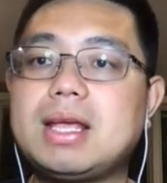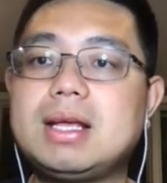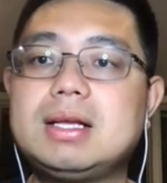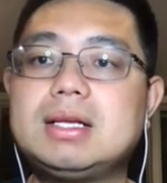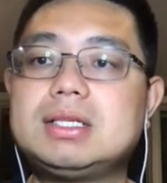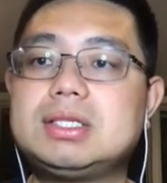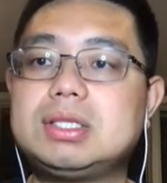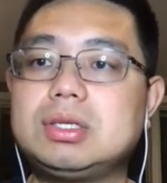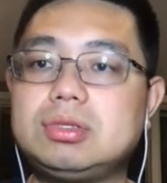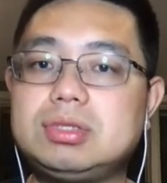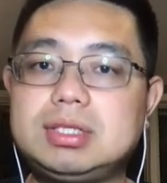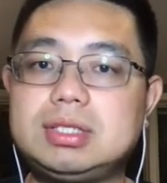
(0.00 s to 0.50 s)

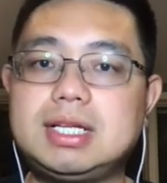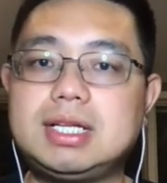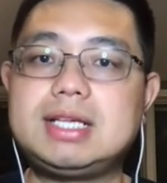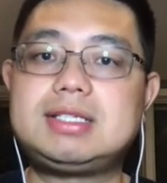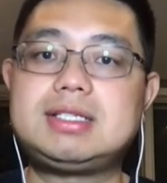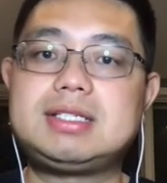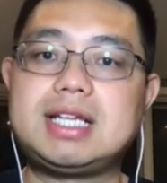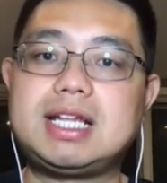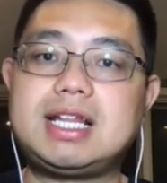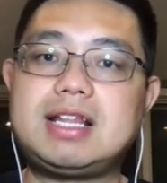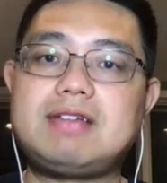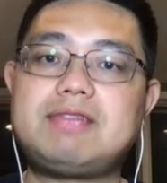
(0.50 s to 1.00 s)
so this
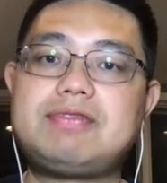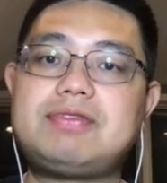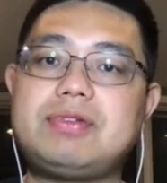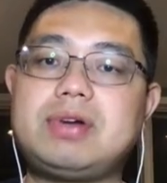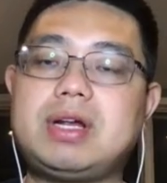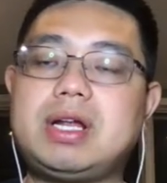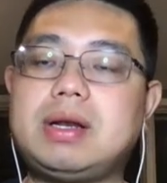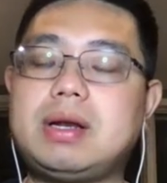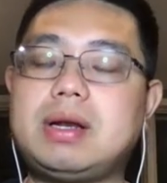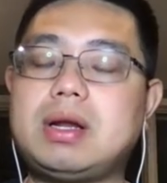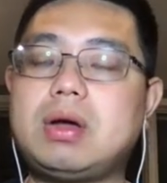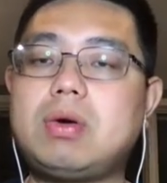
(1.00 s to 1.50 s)
data
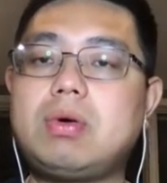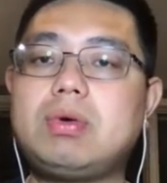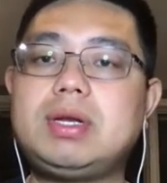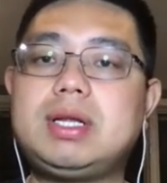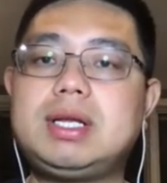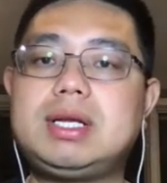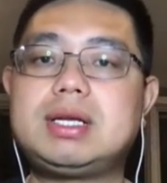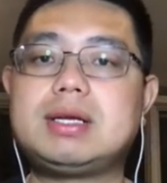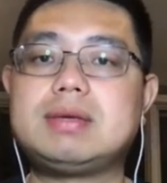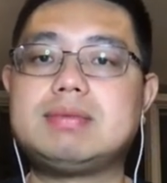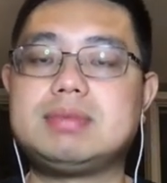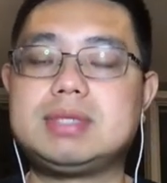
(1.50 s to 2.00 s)
frame only
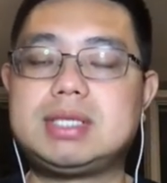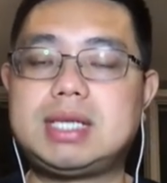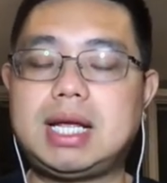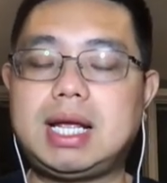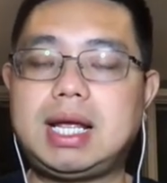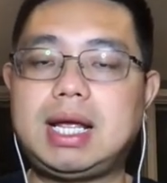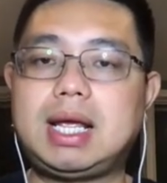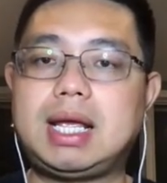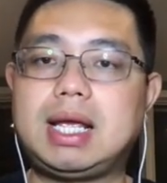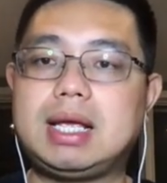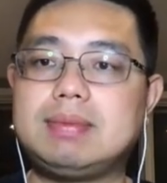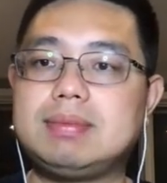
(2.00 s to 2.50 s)

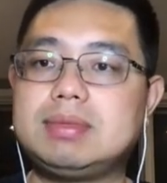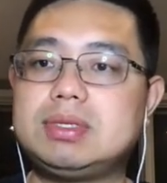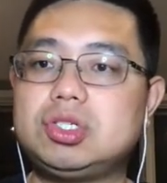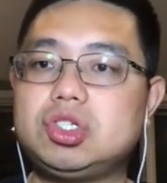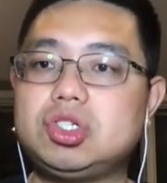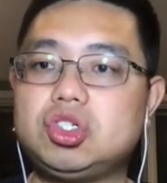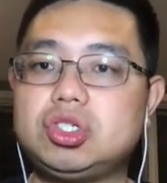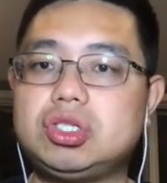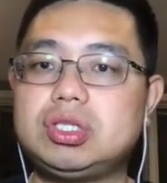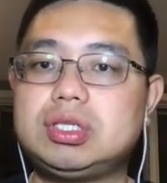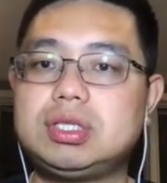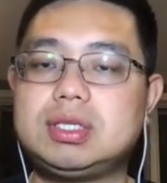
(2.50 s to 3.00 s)
contains
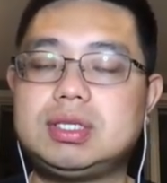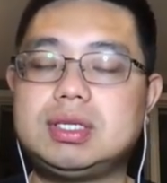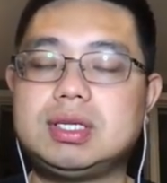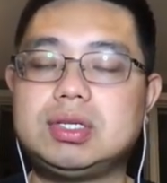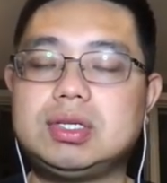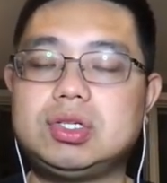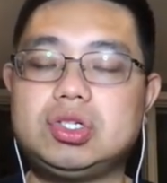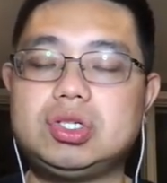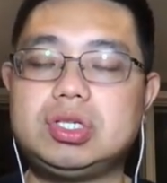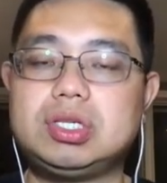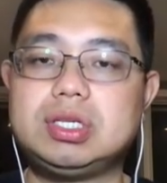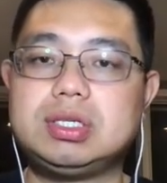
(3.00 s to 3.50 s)
the,
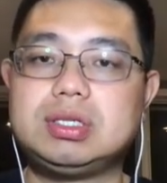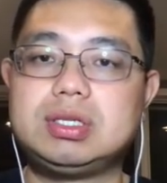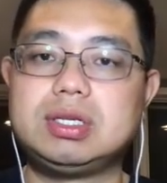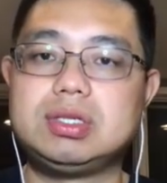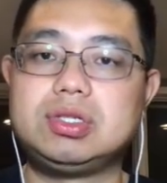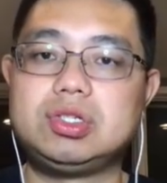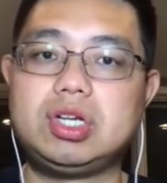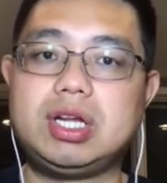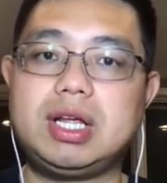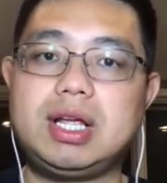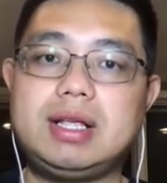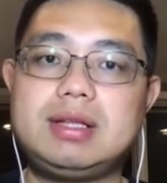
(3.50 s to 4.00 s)
the
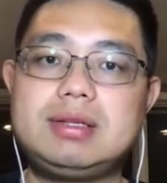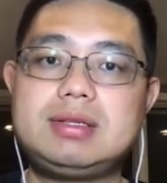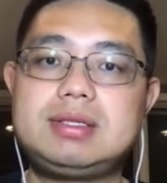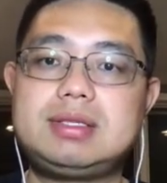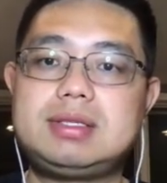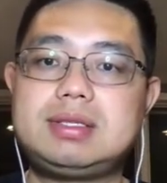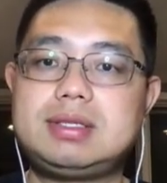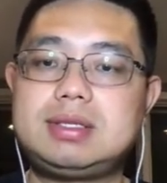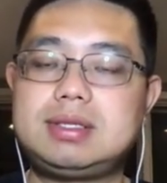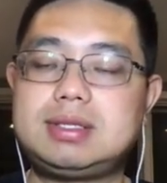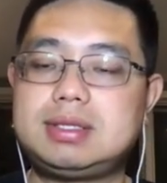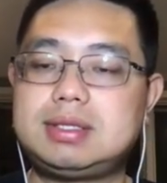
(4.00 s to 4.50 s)
genes
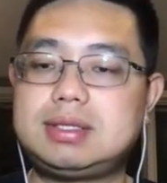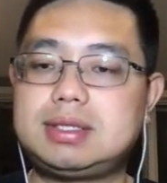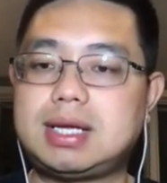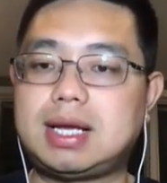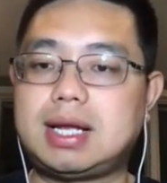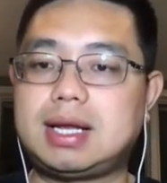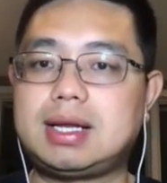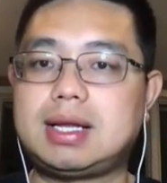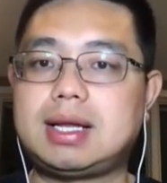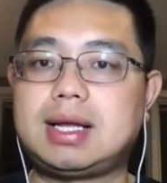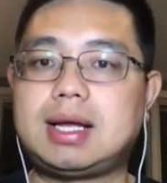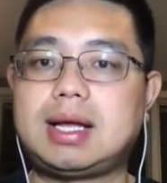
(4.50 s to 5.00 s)

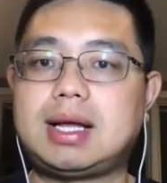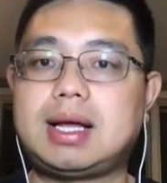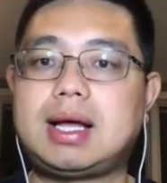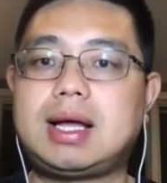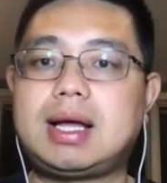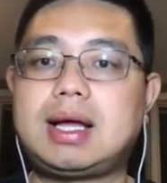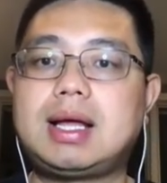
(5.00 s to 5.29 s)
that are